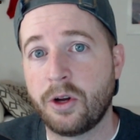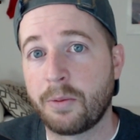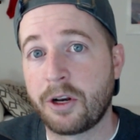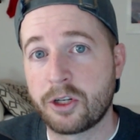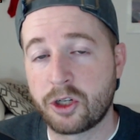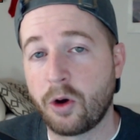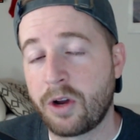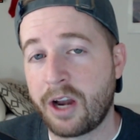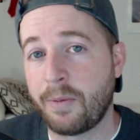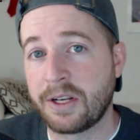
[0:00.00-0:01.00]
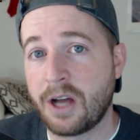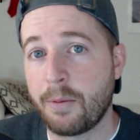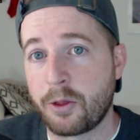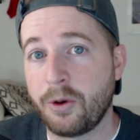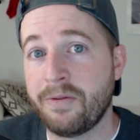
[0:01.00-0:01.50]
I'm gonna show kind of my
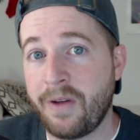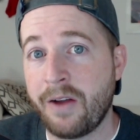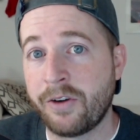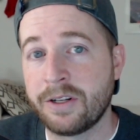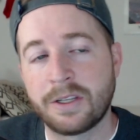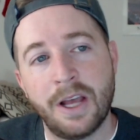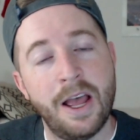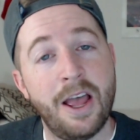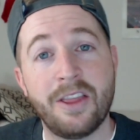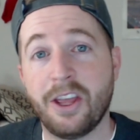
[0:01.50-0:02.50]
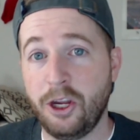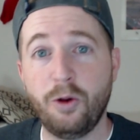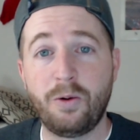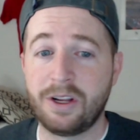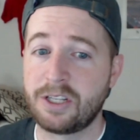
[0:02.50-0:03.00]
top 3 favorites that
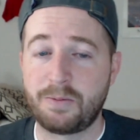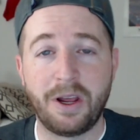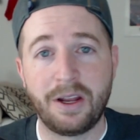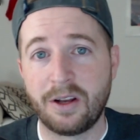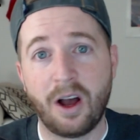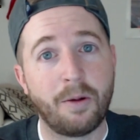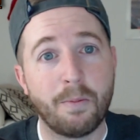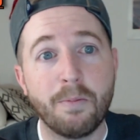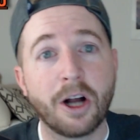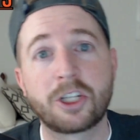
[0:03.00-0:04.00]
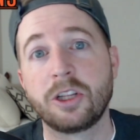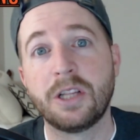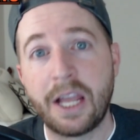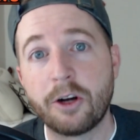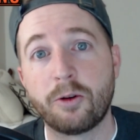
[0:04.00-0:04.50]
you can spend a much
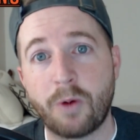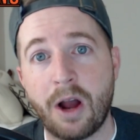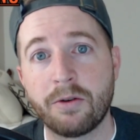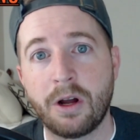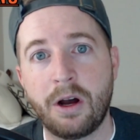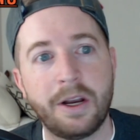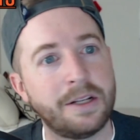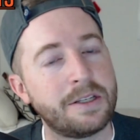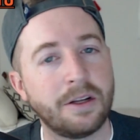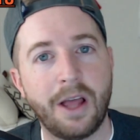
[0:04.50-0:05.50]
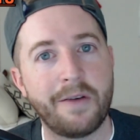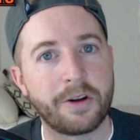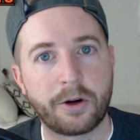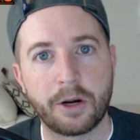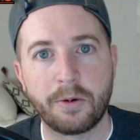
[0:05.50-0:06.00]
later round on and still have
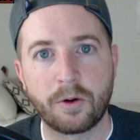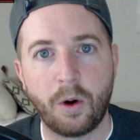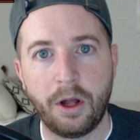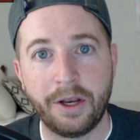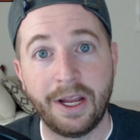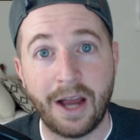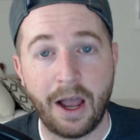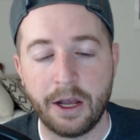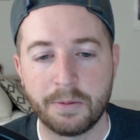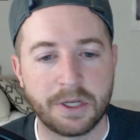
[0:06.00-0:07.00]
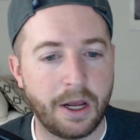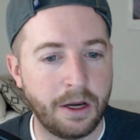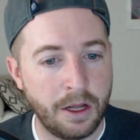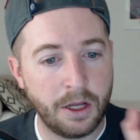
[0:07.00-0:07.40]
incredible quality and high upside.